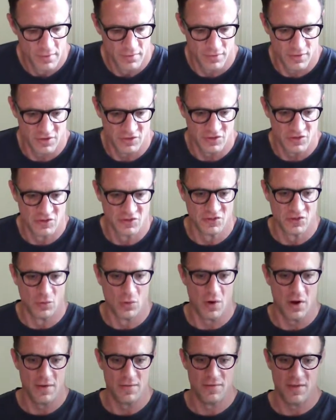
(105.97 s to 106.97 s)
this is the
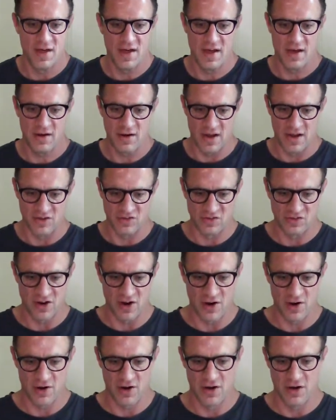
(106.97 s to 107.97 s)
one that I
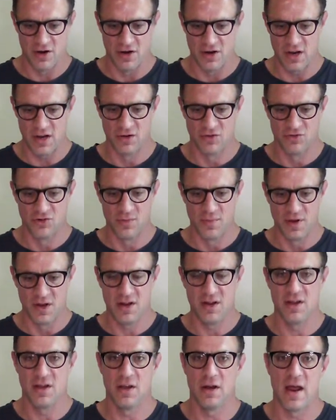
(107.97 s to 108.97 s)
started in
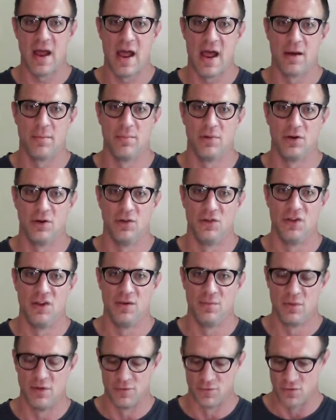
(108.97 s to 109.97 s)
intermediate hand
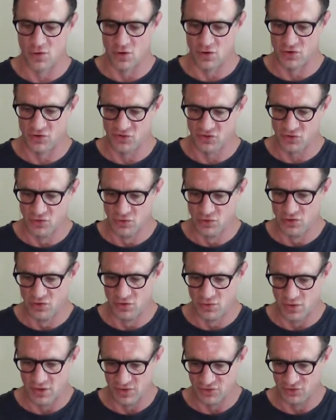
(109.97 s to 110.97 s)
building before
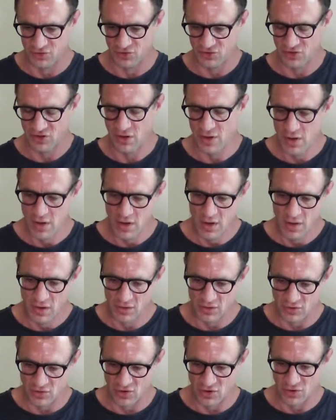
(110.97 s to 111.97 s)
school was
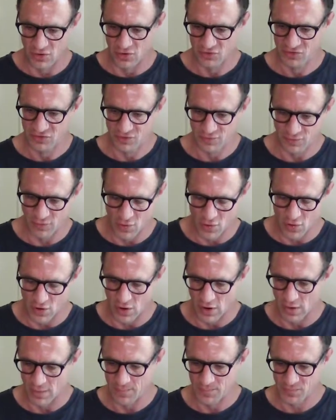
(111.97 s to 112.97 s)
closed
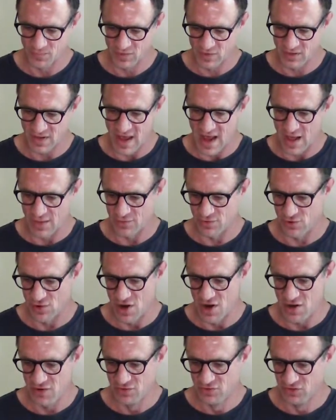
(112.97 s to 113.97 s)
for
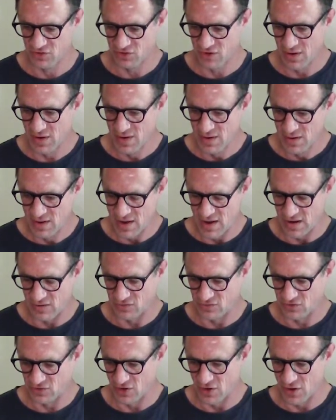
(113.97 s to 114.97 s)
gatherings.
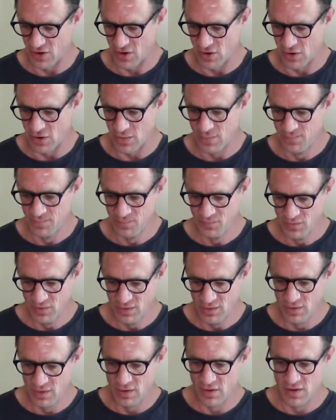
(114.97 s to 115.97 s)
And so
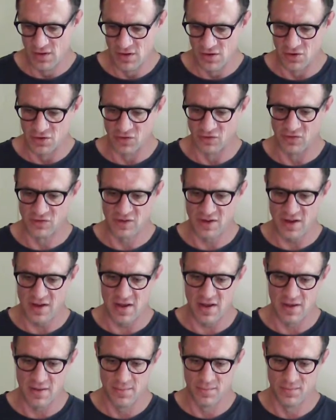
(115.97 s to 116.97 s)
you can
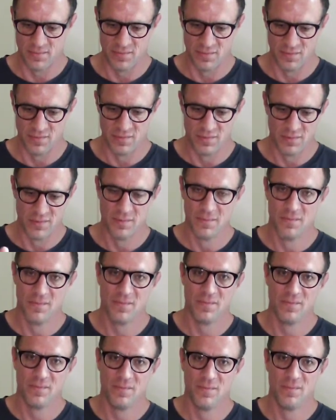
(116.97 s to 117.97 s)
see
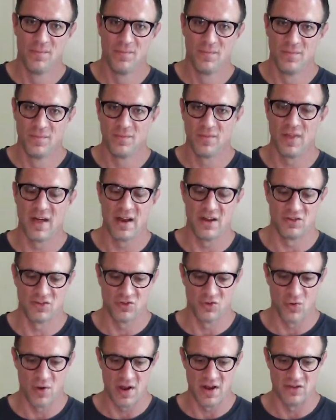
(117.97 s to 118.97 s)
that is
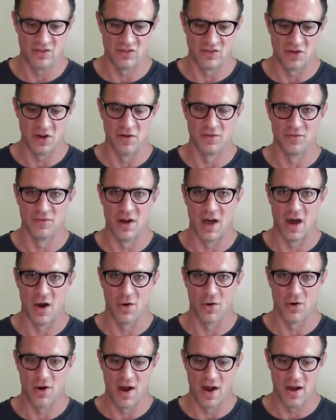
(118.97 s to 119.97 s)
quite stiff
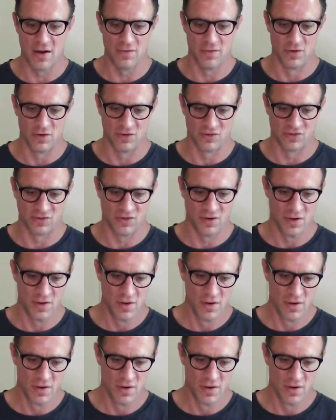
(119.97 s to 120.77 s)
now, right? There's